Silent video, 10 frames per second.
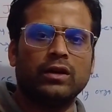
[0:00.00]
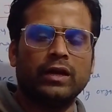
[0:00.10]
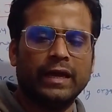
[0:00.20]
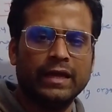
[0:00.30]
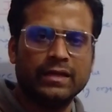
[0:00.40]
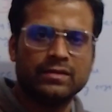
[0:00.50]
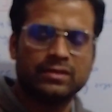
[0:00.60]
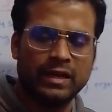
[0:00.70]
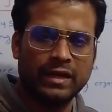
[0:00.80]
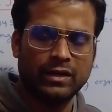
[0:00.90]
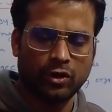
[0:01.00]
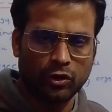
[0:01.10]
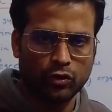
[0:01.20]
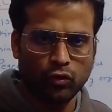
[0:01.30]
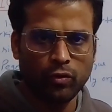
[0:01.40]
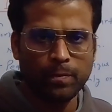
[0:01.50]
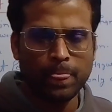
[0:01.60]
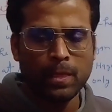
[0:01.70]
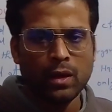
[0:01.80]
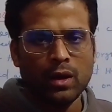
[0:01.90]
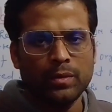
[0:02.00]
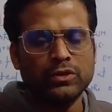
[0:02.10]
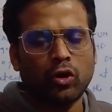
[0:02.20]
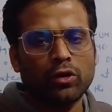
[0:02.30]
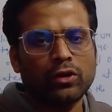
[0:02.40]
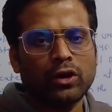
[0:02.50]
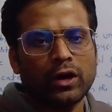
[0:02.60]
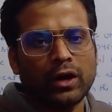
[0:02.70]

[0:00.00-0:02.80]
any state control, means all the